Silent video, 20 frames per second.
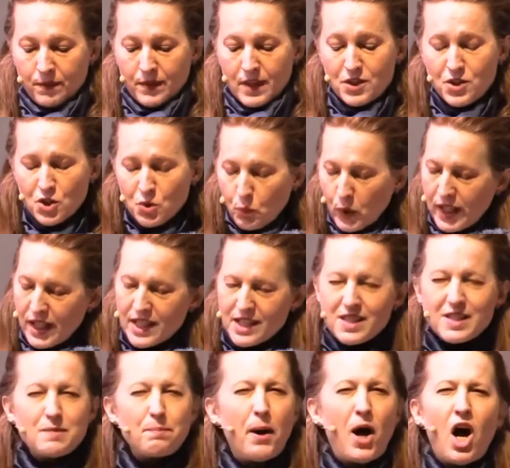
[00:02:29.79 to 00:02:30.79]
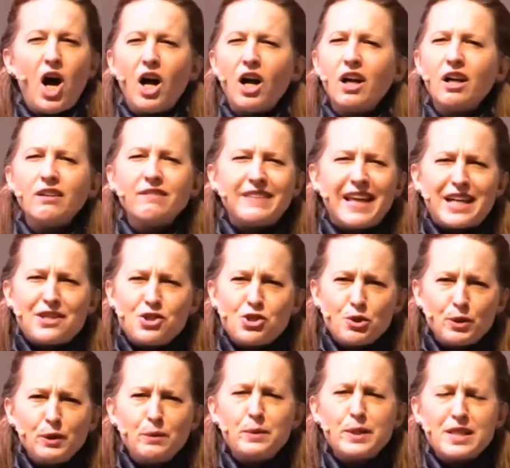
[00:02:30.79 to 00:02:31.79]
the sweetest part, that
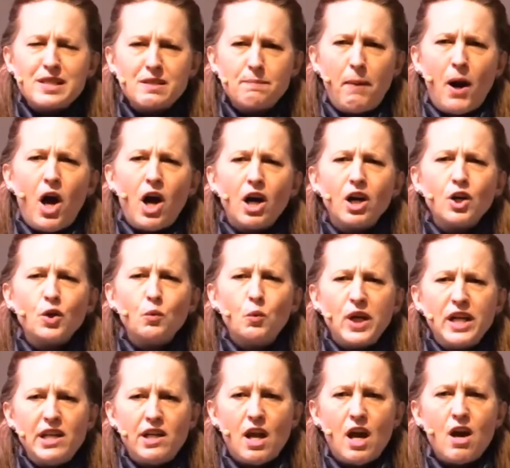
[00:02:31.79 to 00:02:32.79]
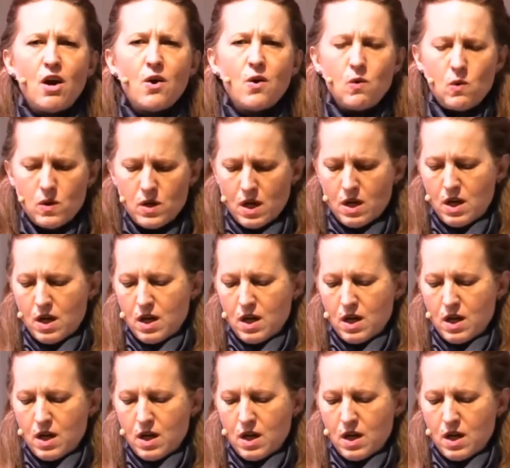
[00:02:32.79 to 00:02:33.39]
truest part we know,